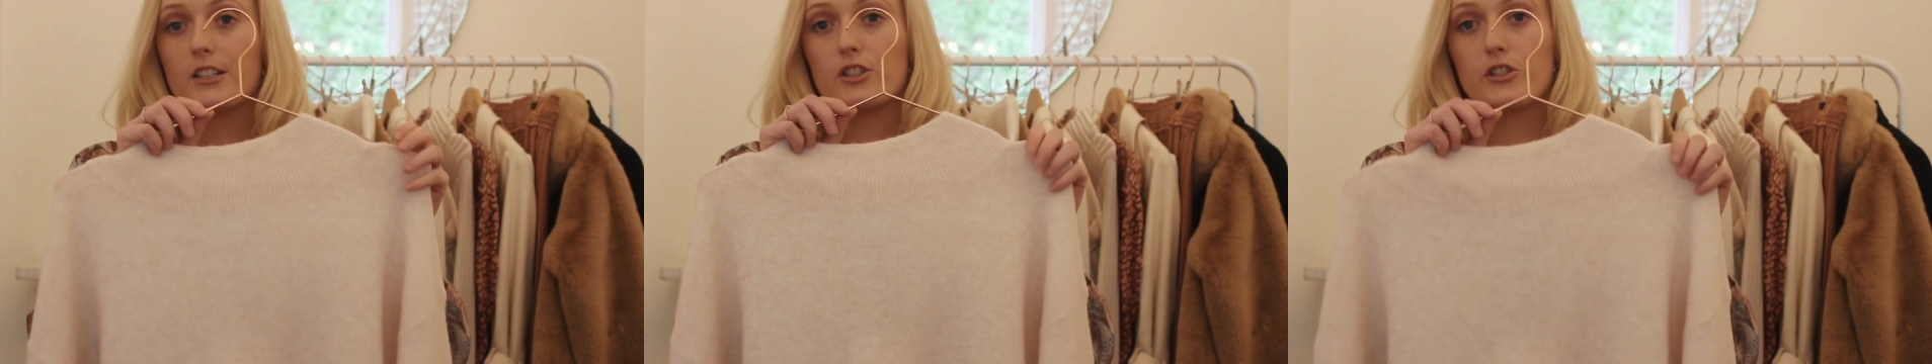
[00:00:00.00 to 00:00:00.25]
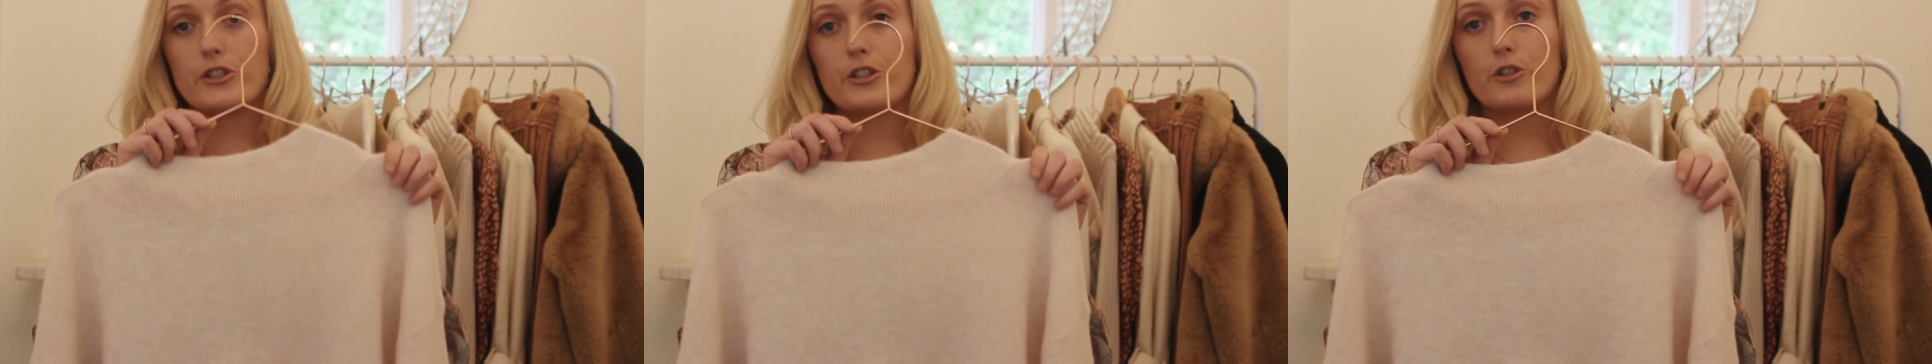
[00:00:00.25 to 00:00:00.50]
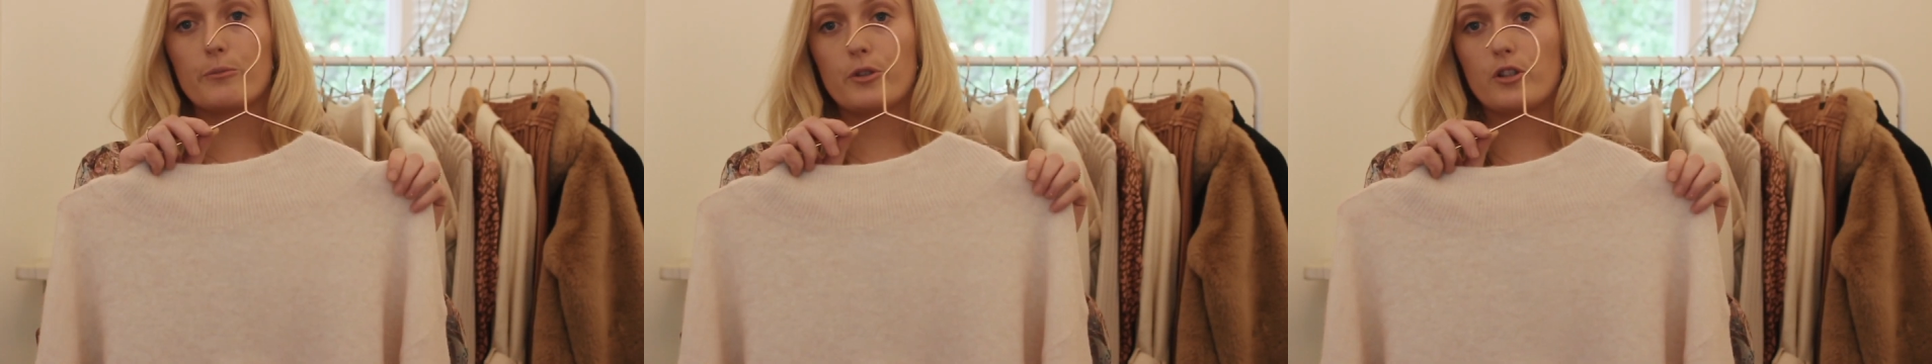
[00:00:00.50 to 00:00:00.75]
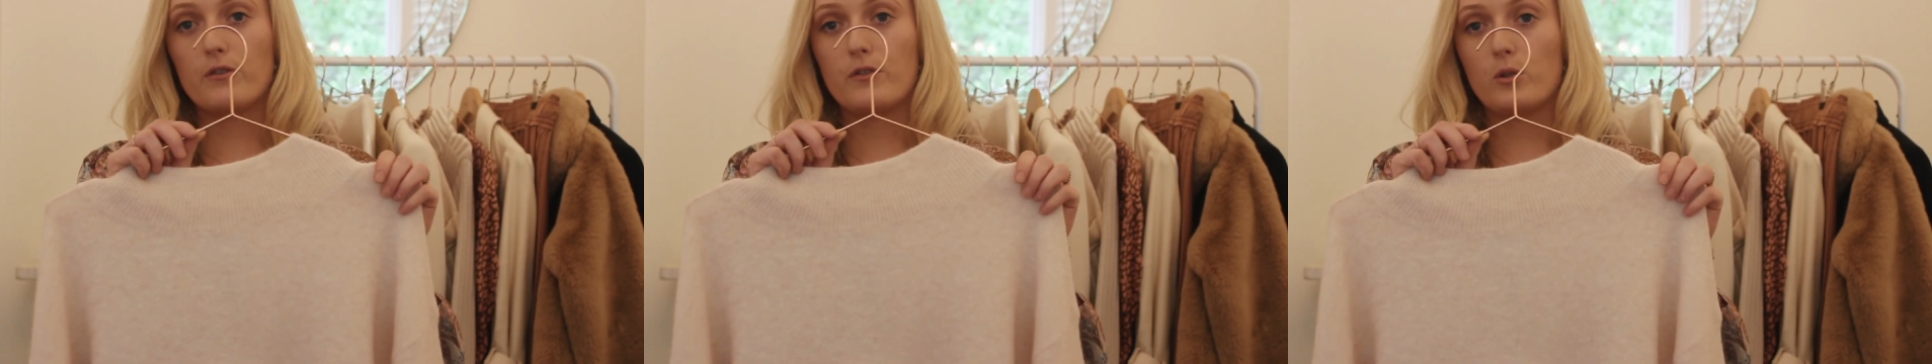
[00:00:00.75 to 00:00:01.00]
It is too
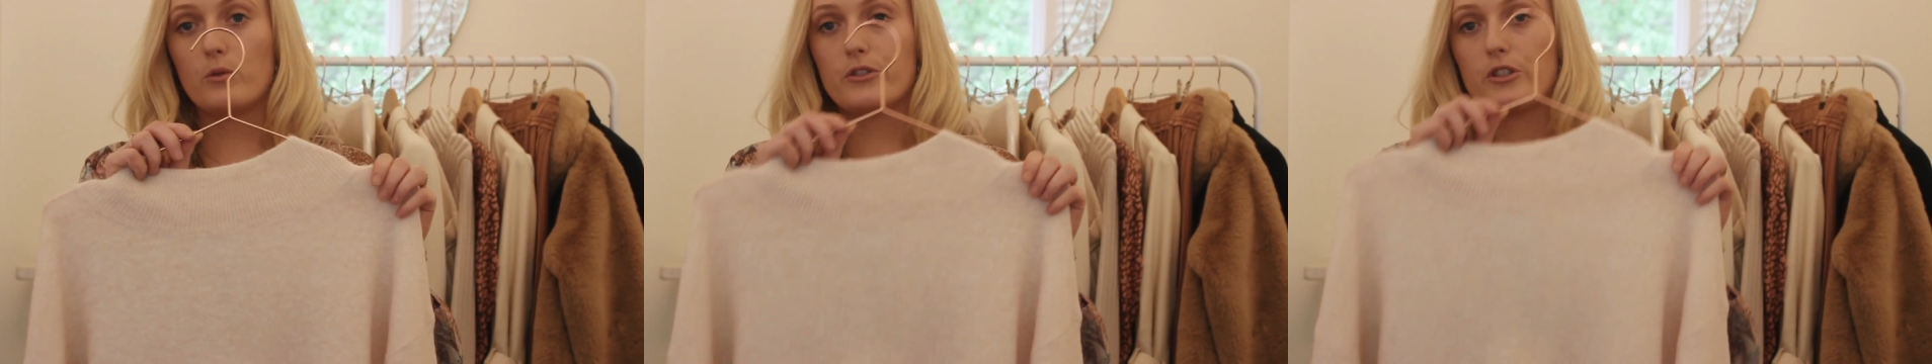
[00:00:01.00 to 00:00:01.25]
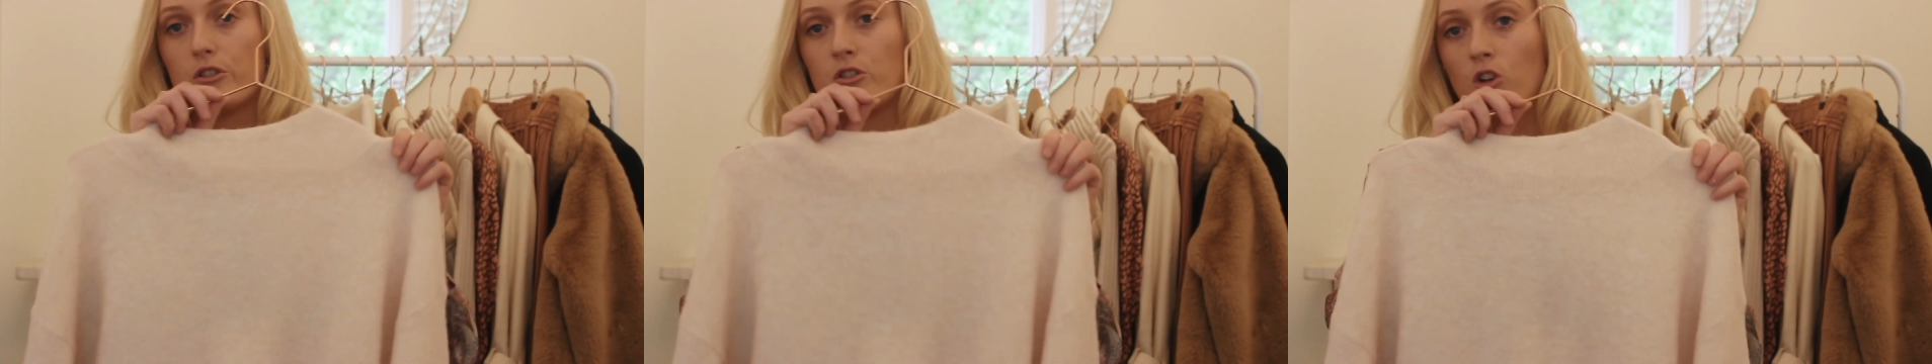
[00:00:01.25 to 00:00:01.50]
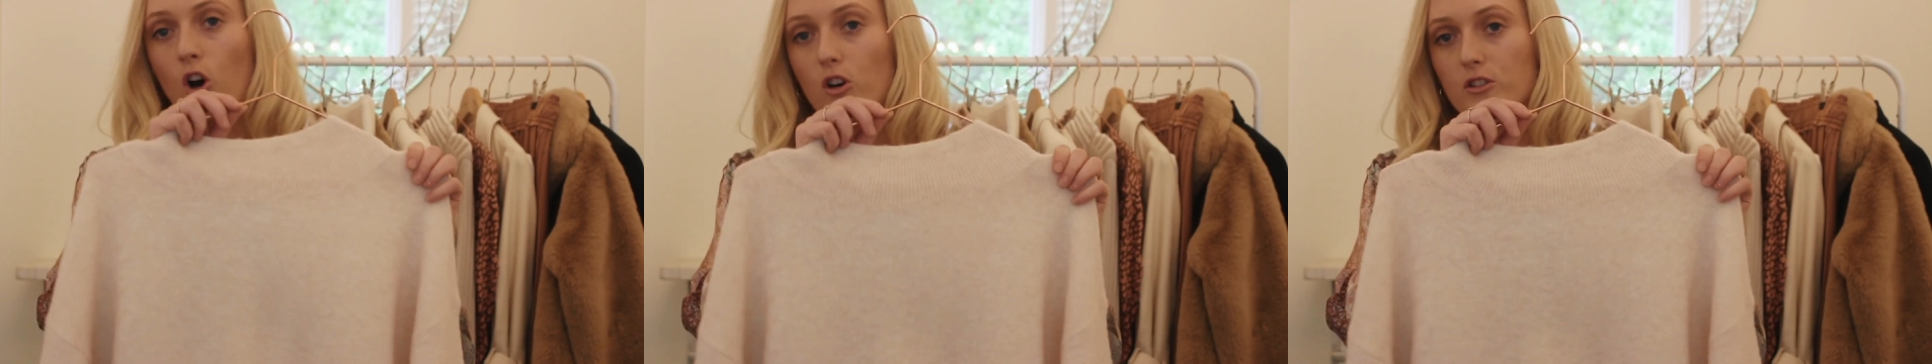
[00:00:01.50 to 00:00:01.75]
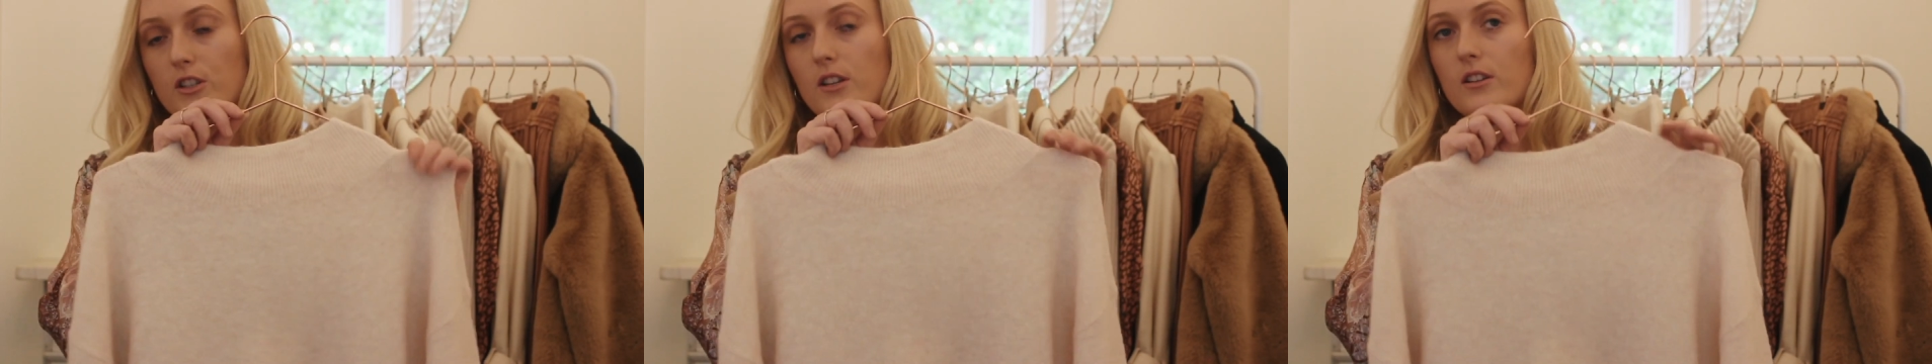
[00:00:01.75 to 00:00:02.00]
beautiful to
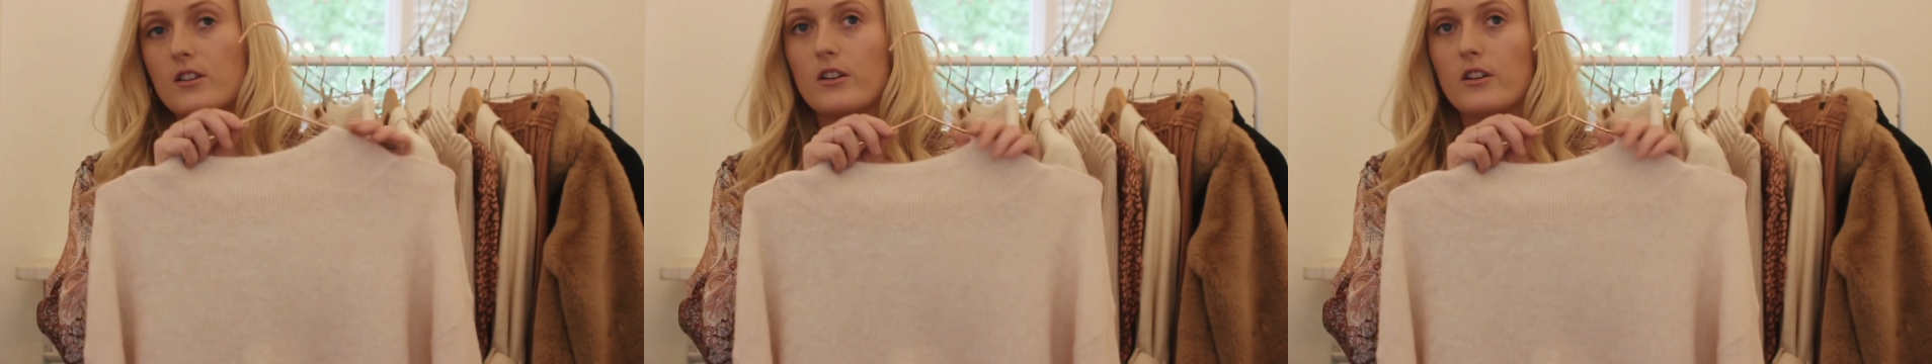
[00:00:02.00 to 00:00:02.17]
not